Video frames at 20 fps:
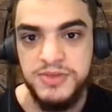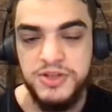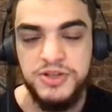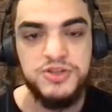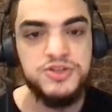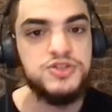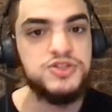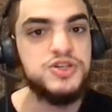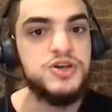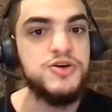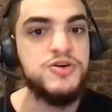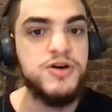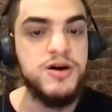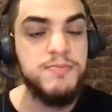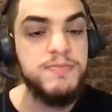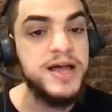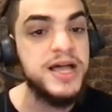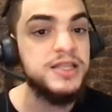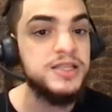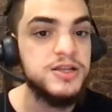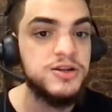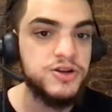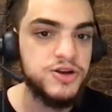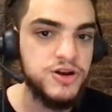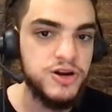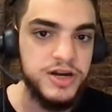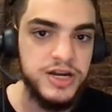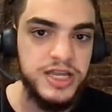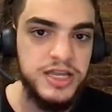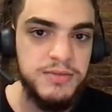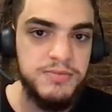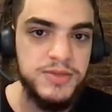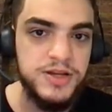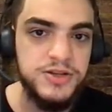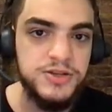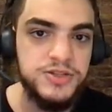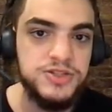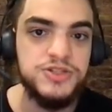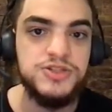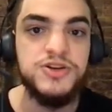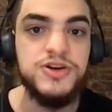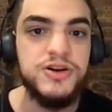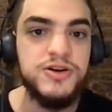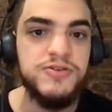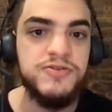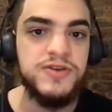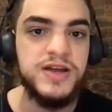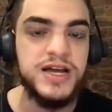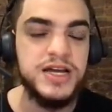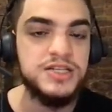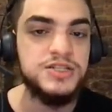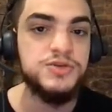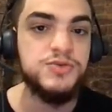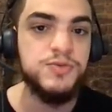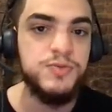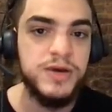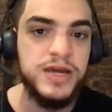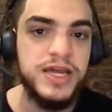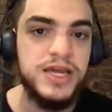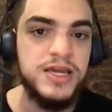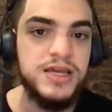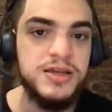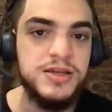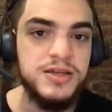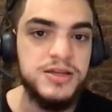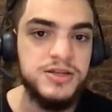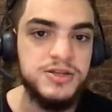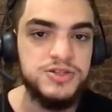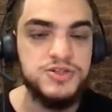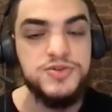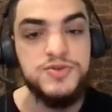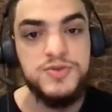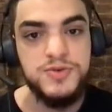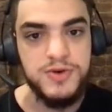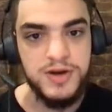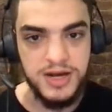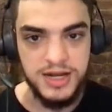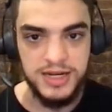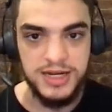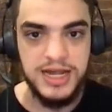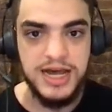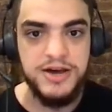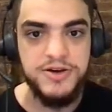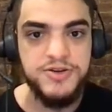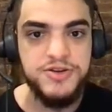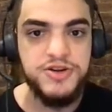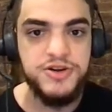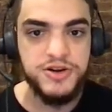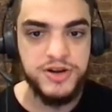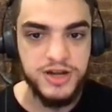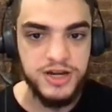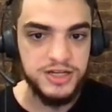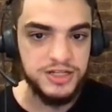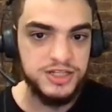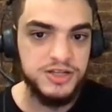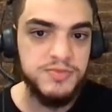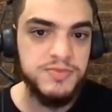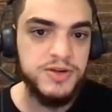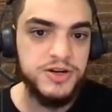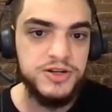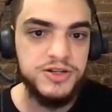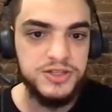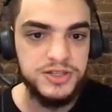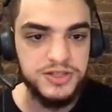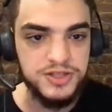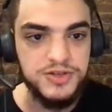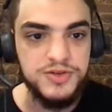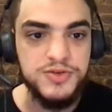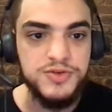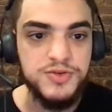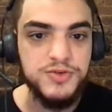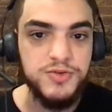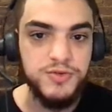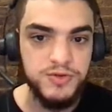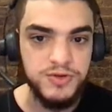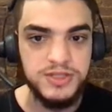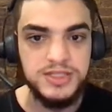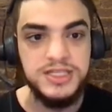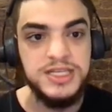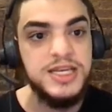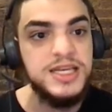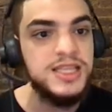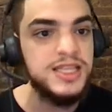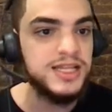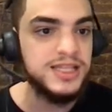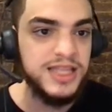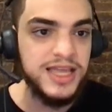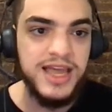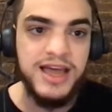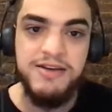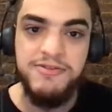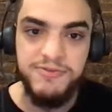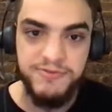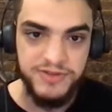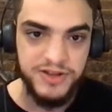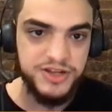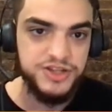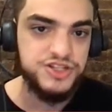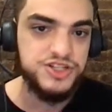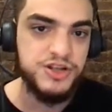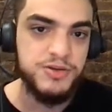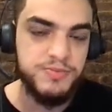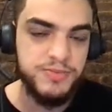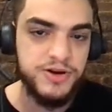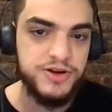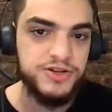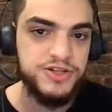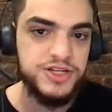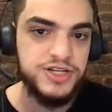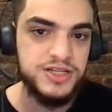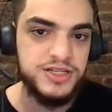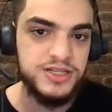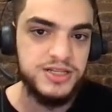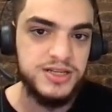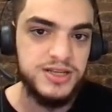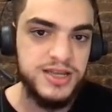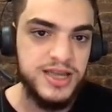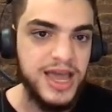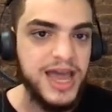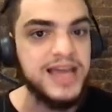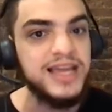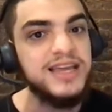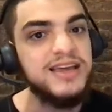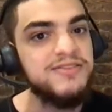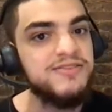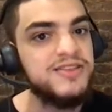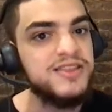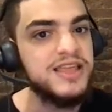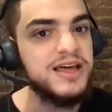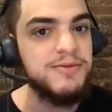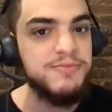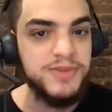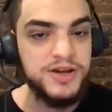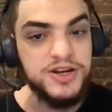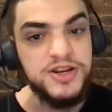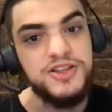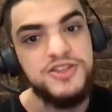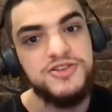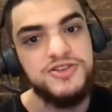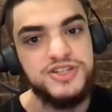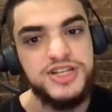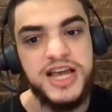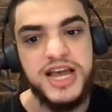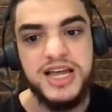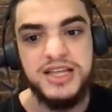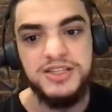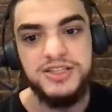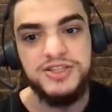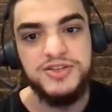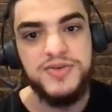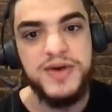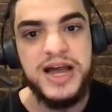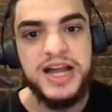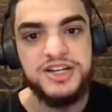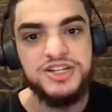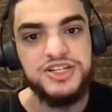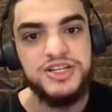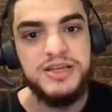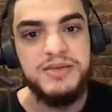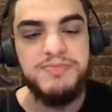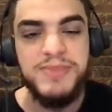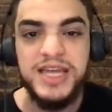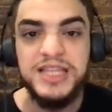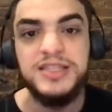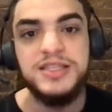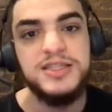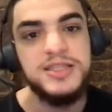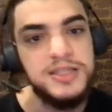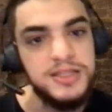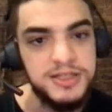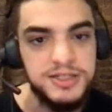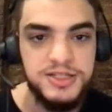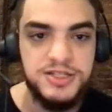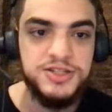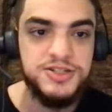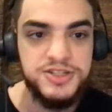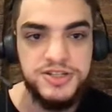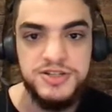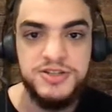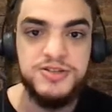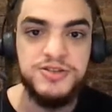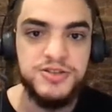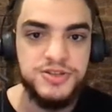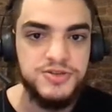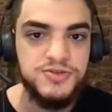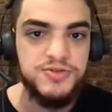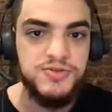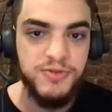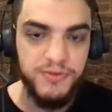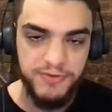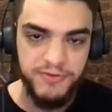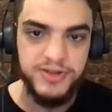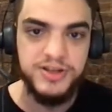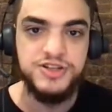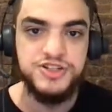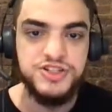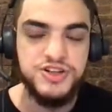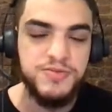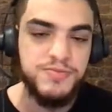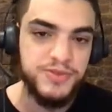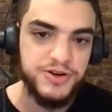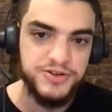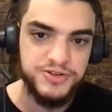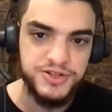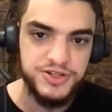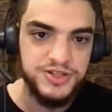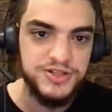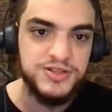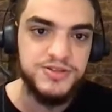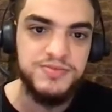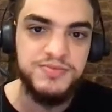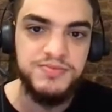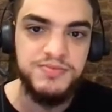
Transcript: So abandoned cart emails serve as a way to allow your customers to see that they haven't finished their purchase and give them another chance to actually make the decision to finish their purchase.